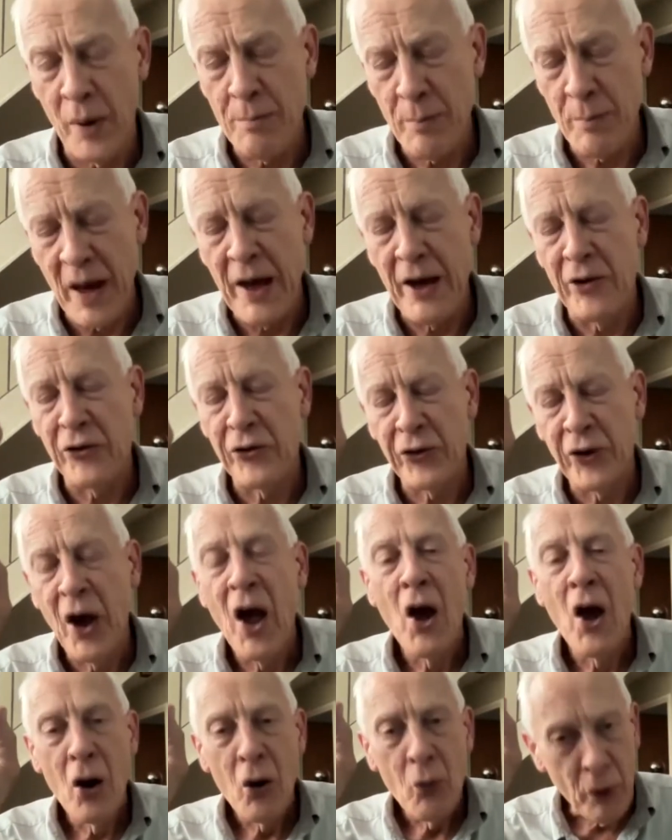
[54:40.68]
mayors
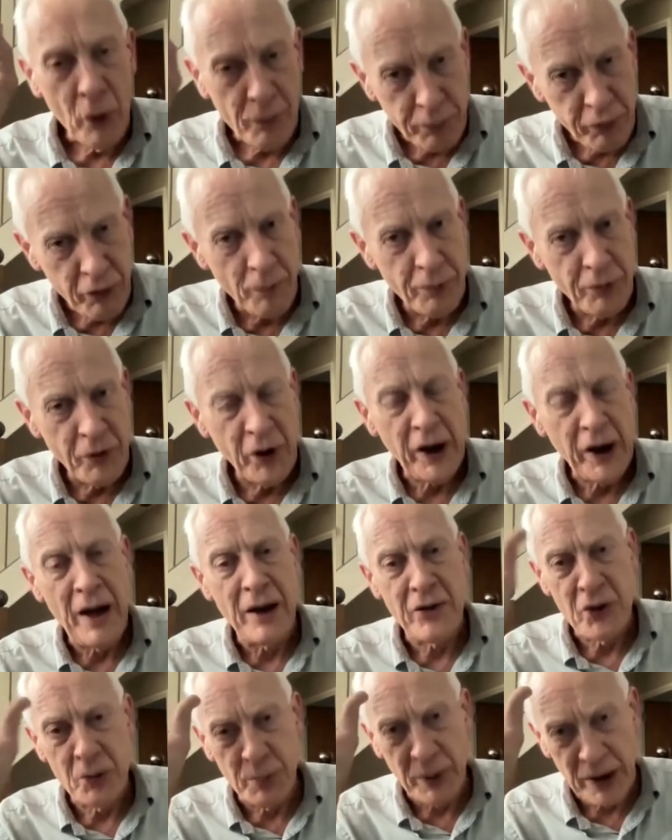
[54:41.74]
with proper
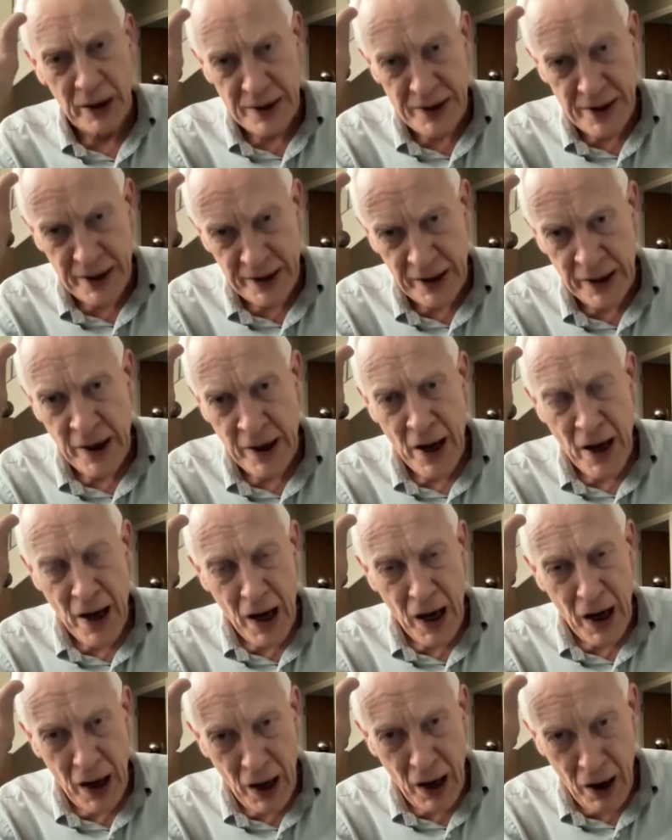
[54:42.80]
accountability,
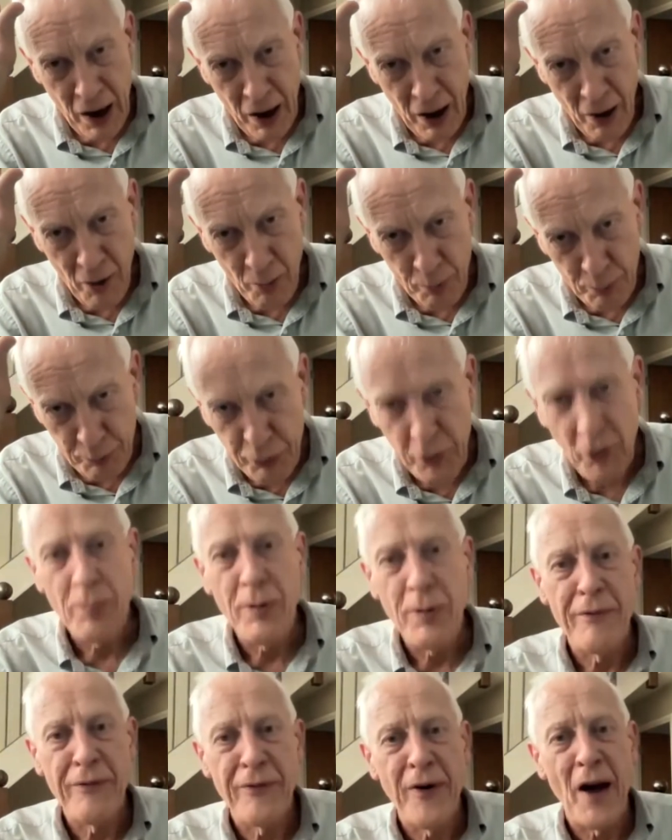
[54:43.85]

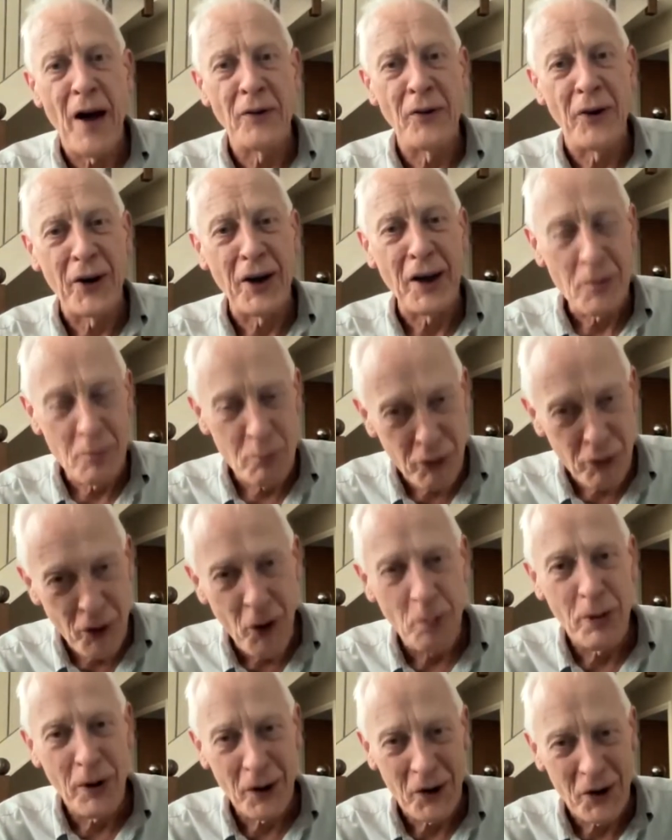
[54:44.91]
proper funding,
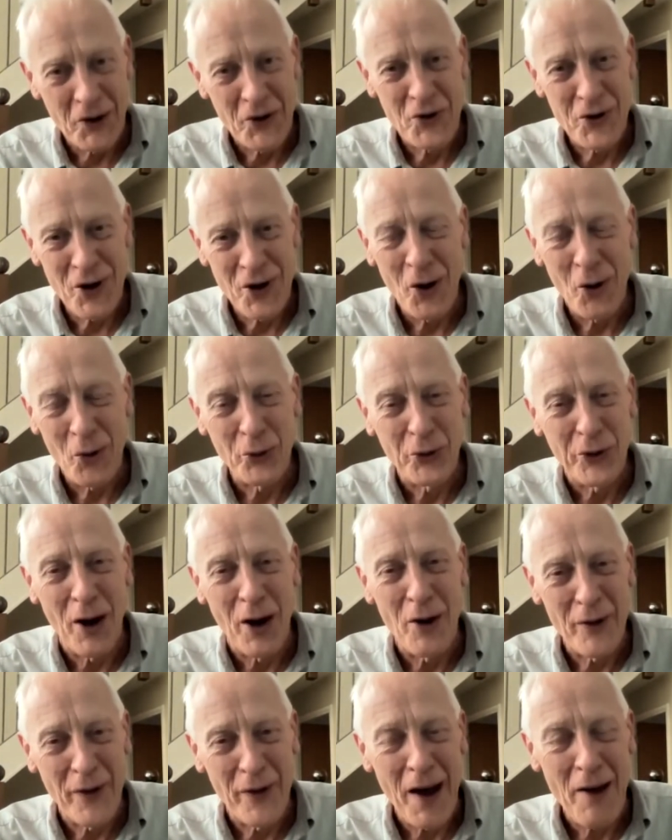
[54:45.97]
proper controls
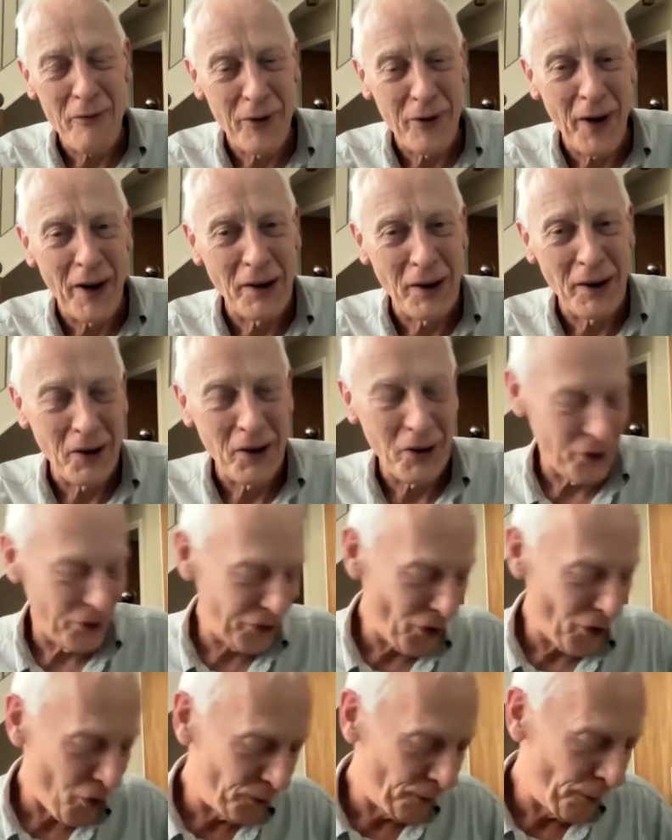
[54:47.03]
over that funding and
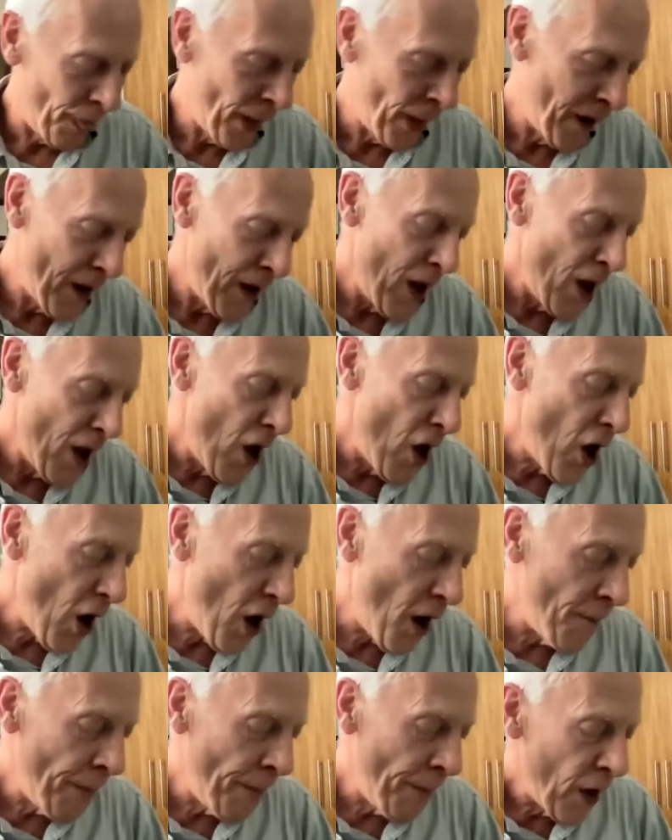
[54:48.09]
so
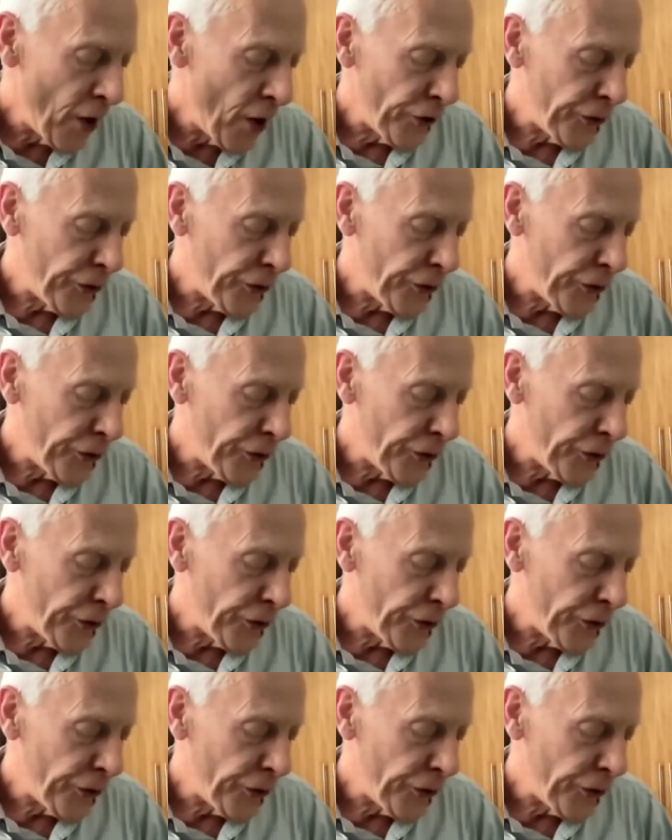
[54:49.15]
on.